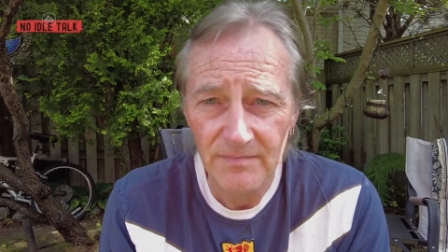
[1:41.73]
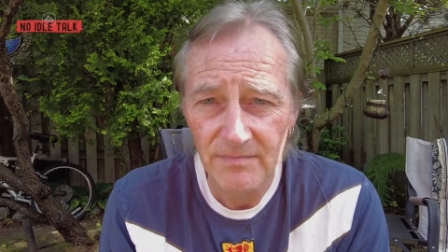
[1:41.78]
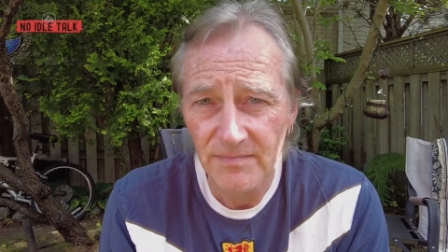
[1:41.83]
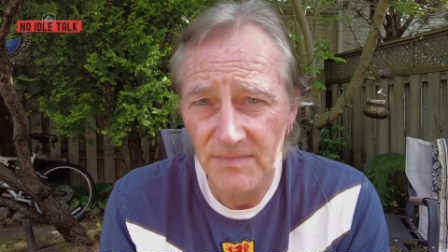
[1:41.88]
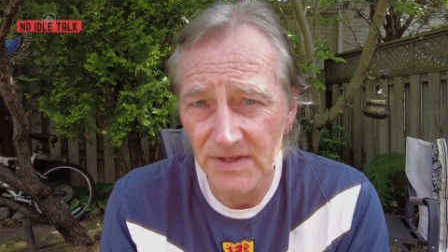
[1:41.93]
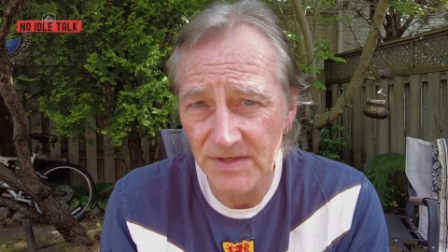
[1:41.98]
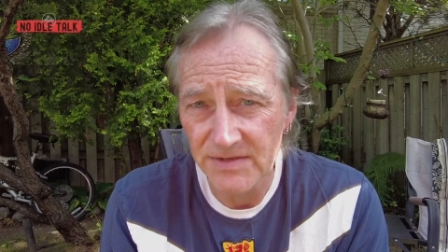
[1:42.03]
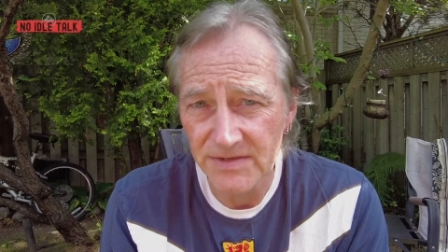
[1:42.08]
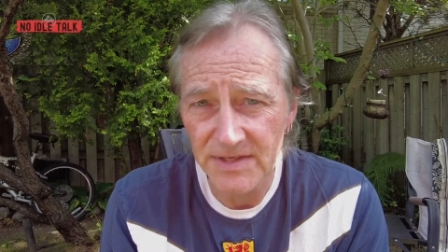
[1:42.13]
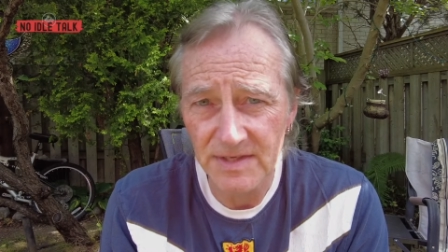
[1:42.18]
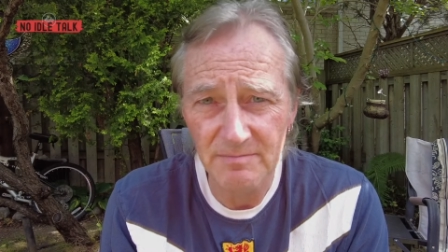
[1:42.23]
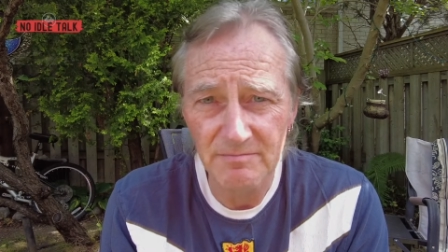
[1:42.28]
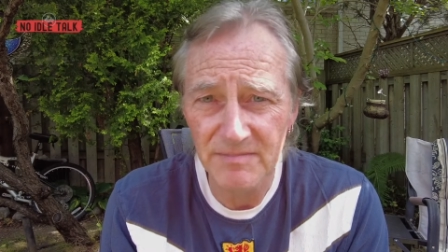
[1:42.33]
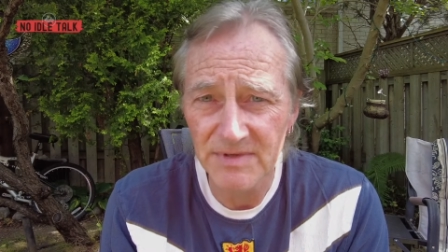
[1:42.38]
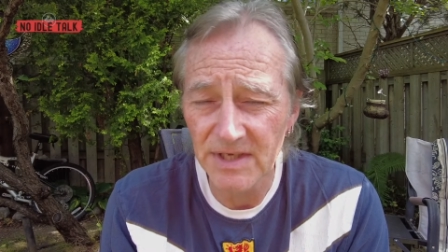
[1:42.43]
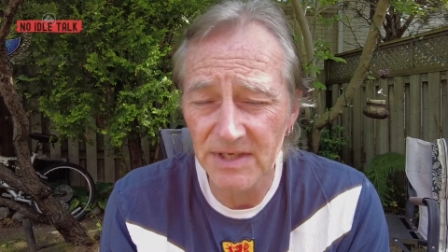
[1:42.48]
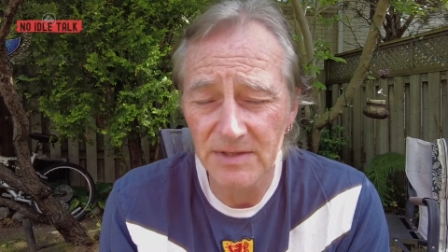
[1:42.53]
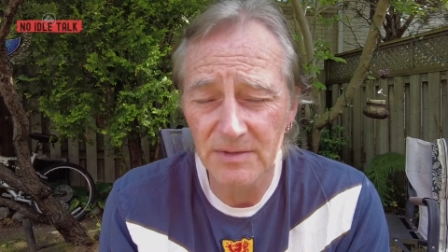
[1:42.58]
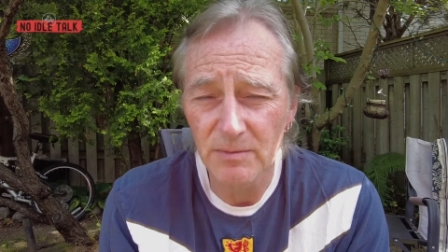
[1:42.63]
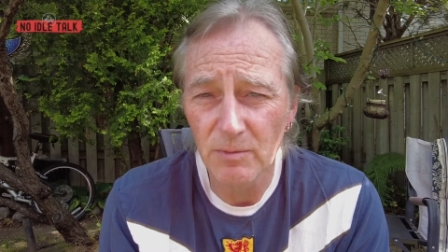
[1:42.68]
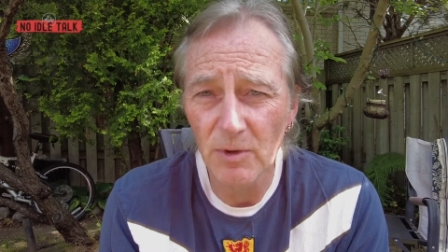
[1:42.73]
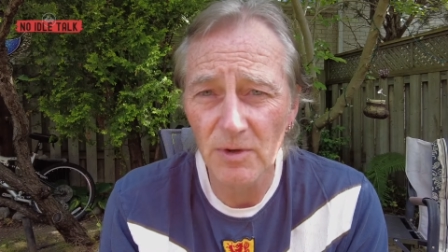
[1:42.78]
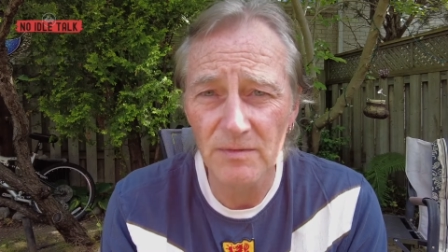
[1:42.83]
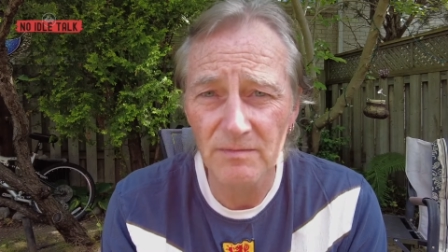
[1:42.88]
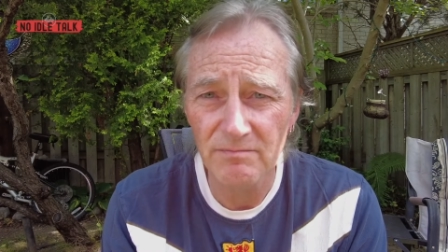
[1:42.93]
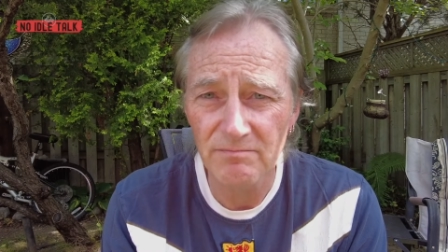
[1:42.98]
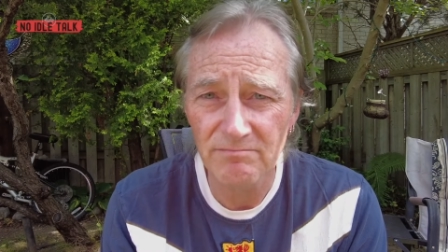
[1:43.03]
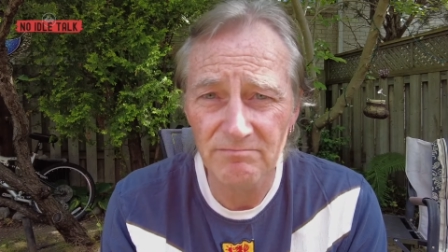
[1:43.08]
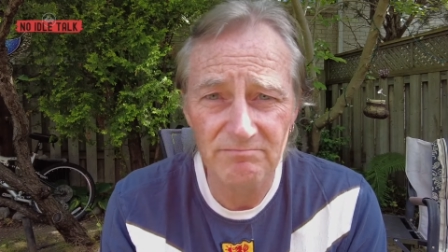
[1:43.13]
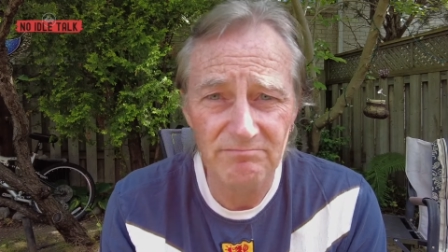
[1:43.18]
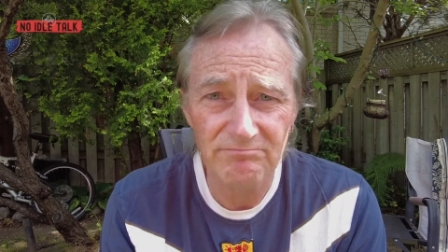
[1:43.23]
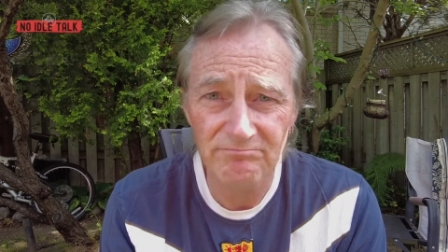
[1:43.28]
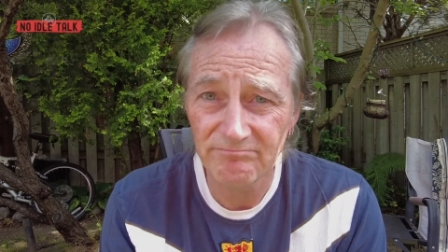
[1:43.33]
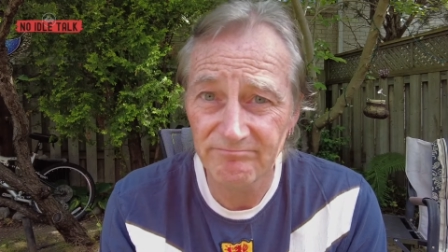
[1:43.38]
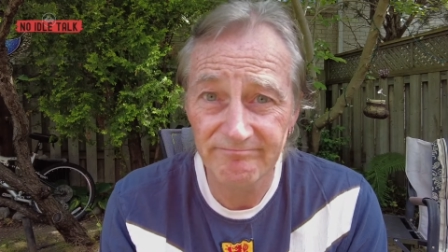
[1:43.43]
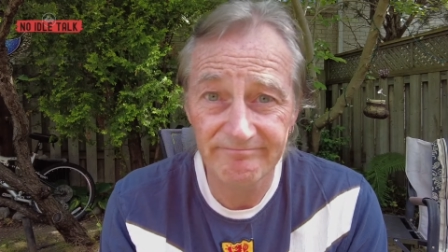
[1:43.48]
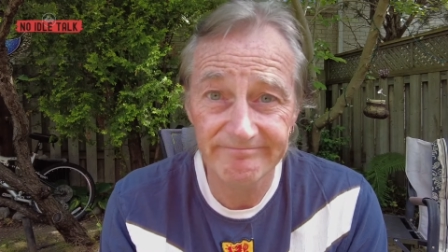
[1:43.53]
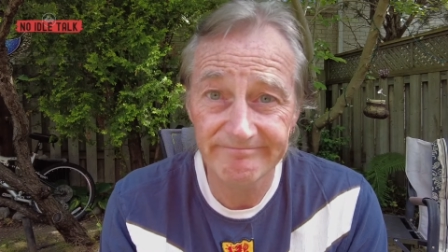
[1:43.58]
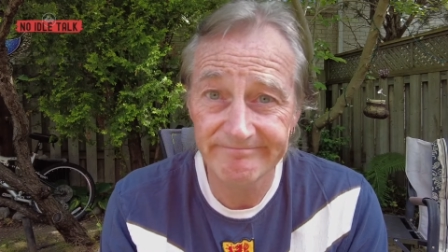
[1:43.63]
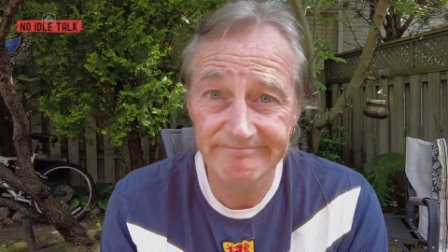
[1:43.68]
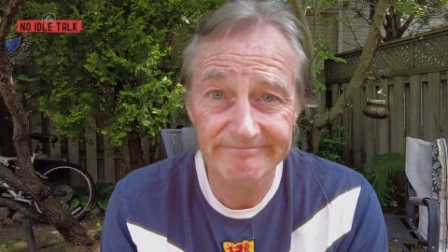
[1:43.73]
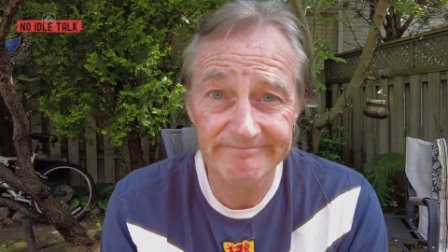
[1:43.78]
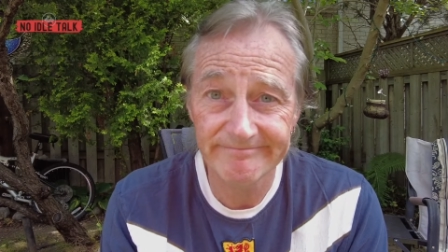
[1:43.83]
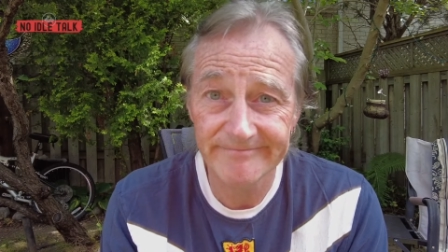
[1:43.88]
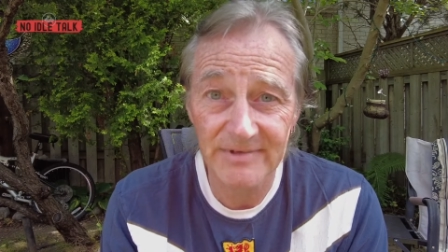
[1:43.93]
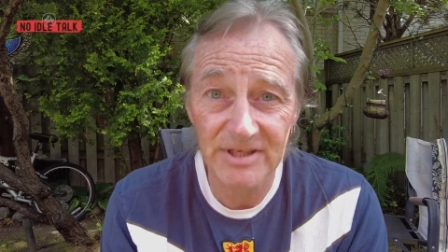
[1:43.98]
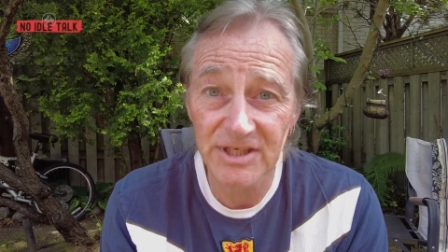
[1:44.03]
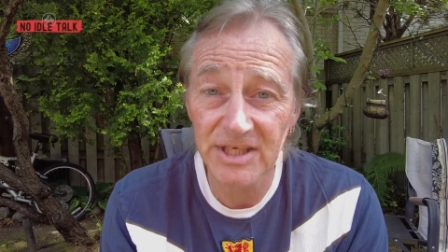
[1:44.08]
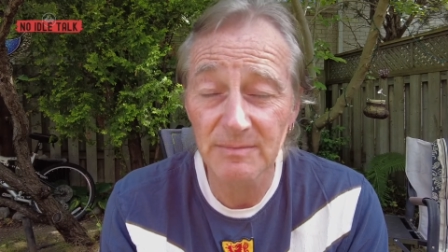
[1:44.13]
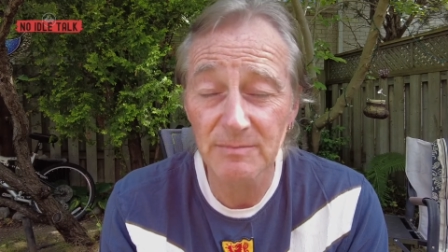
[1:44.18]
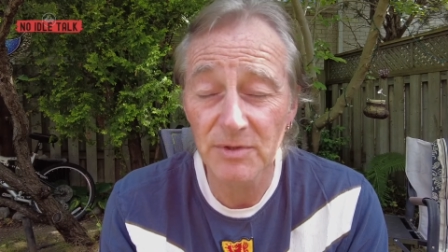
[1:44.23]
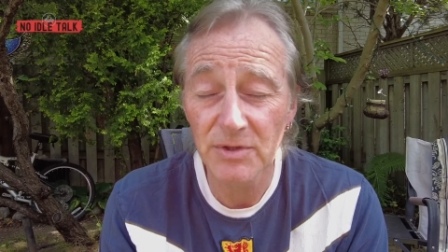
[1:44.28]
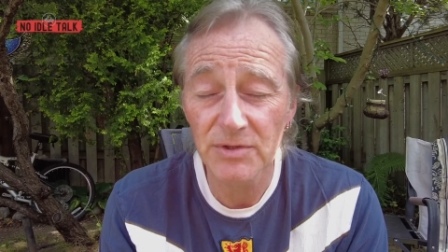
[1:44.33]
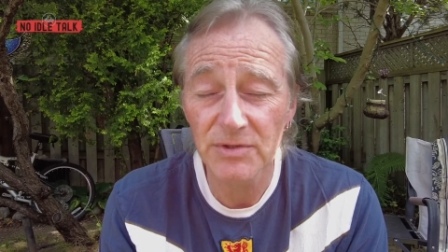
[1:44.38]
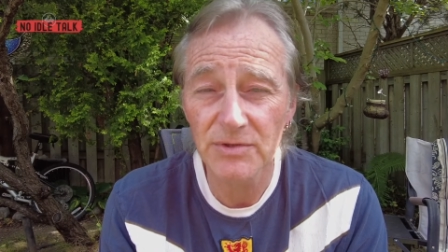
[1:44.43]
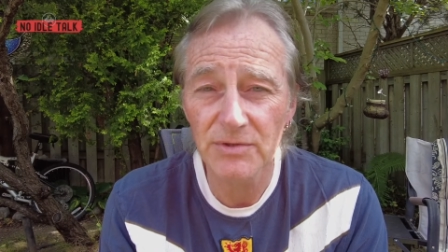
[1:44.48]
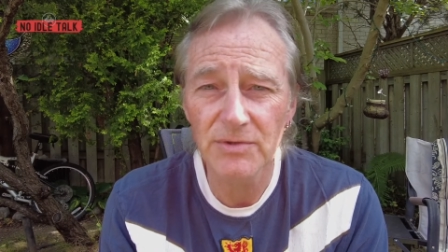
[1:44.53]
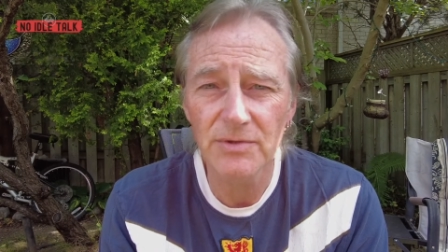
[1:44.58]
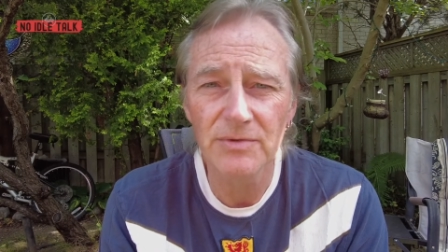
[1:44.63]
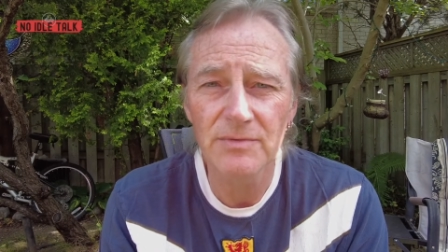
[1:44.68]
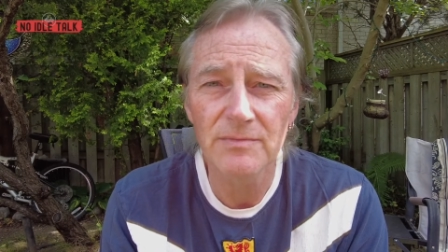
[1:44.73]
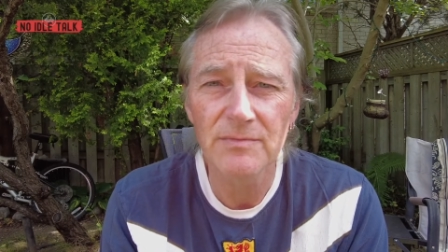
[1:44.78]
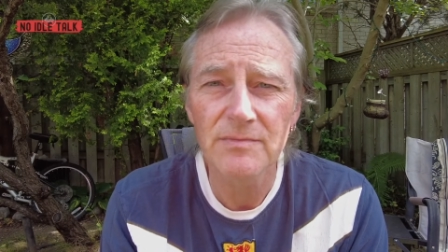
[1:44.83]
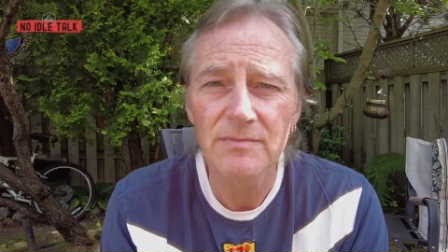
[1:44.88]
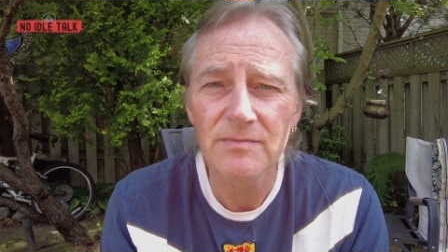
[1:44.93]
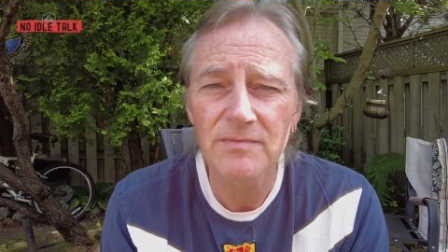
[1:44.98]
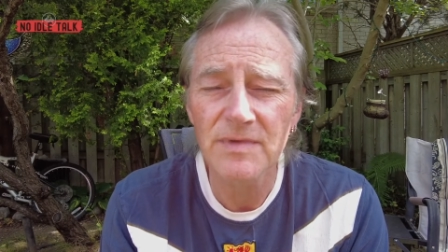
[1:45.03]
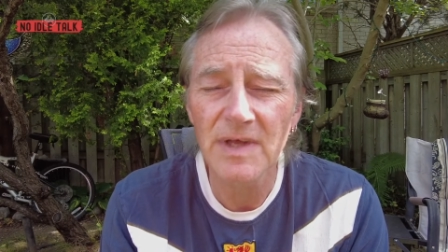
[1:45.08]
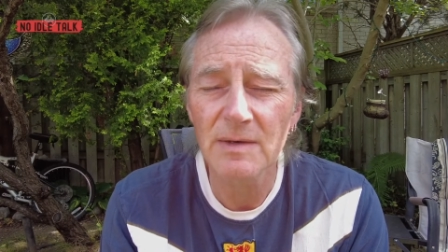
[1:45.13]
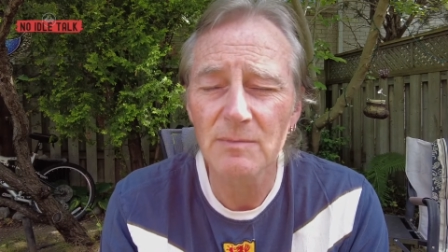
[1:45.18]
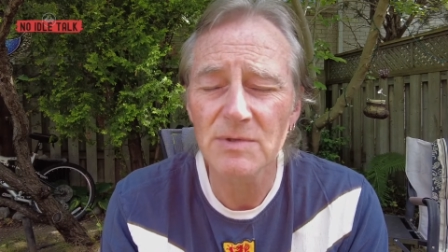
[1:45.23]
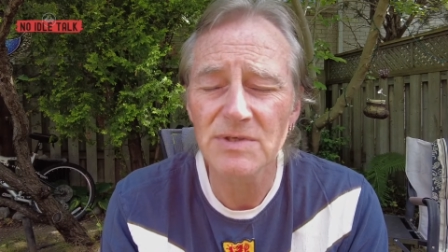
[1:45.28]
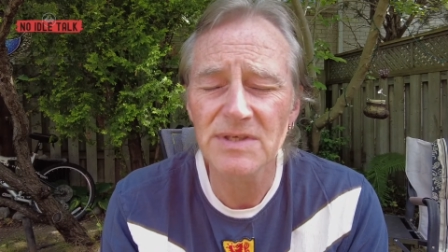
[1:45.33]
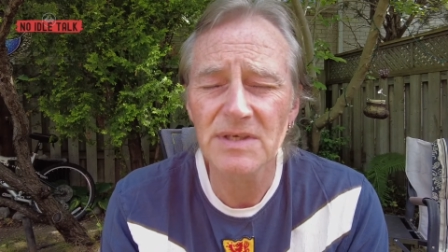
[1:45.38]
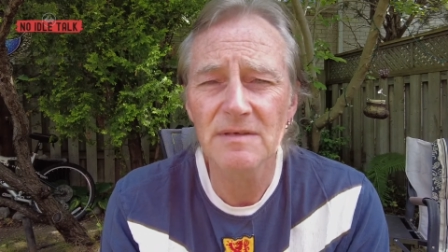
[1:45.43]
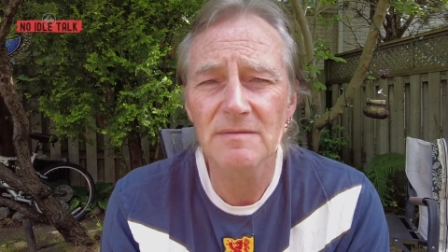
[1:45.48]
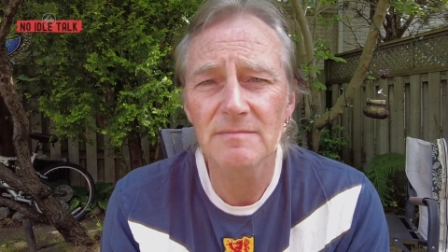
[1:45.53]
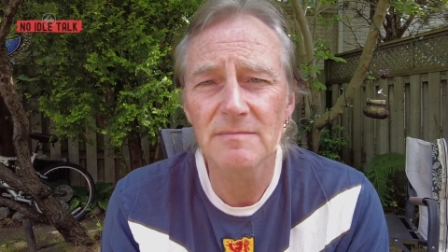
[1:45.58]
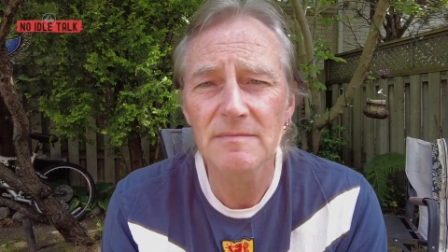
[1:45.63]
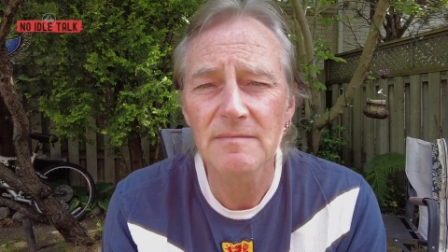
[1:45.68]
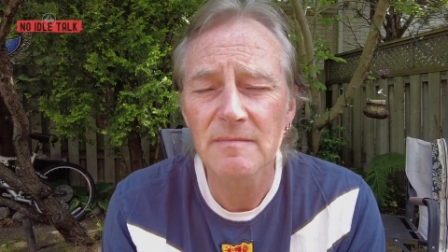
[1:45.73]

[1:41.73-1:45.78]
The team did what the team could do that was it.